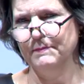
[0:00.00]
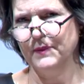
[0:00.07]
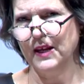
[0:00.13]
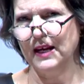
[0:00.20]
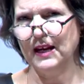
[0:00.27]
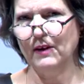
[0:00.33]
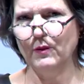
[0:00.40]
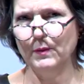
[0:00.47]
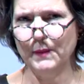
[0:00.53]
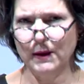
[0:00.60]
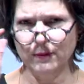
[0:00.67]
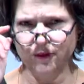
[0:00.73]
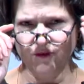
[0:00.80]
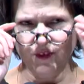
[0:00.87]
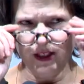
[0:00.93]
And I
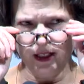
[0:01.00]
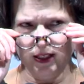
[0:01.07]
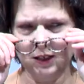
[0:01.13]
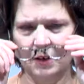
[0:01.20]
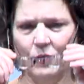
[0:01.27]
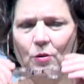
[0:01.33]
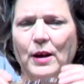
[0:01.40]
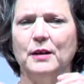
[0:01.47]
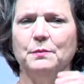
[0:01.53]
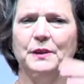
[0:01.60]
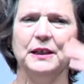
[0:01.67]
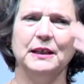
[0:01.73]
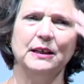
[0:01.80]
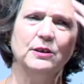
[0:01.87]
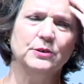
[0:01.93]
remember feeling incredibly
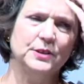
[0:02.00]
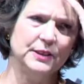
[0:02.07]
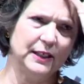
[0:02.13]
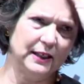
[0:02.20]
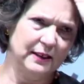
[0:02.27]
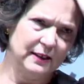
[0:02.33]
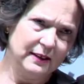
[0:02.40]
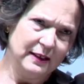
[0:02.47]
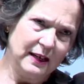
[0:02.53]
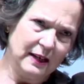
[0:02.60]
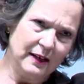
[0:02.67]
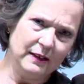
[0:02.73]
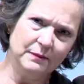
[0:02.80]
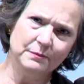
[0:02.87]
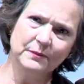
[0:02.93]
guilty,
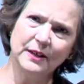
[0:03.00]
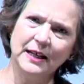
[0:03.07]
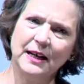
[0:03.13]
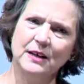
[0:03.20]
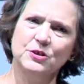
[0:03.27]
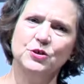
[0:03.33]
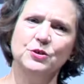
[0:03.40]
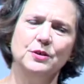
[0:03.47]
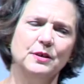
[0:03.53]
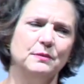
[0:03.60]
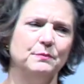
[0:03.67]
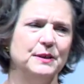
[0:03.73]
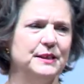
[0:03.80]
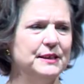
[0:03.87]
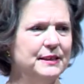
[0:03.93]
like I
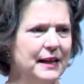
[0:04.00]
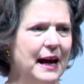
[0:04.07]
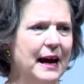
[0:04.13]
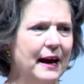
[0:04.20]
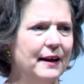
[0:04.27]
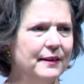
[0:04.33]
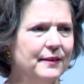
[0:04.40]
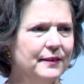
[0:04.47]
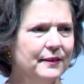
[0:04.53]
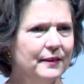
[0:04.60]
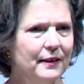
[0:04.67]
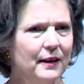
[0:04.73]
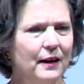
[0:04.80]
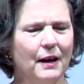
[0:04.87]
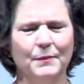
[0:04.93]
shouldn't be sad.
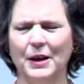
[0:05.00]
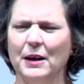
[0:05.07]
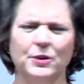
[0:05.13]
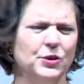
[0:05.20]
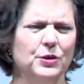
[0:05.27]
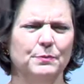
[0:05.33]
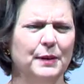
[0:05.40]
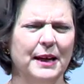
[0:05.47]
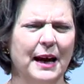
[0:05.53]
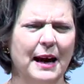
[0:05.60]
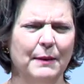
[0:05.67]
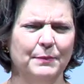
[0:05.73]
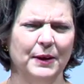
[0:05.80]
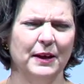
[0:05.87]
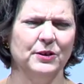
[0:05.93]
I mean, I shouldn't be
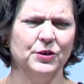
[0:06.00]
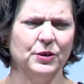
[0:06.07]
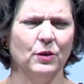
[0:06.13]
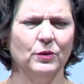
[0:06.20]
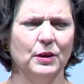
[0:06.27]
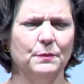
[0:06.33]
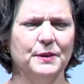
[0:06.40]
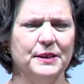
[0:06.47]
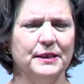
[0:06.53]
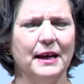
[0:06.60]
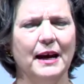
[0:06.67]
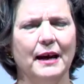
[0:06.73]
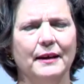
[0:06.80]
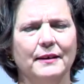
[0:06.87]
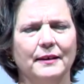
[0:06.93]
happy, I should only be
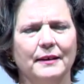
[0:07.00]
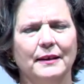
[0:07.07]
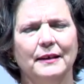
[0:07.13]
sad.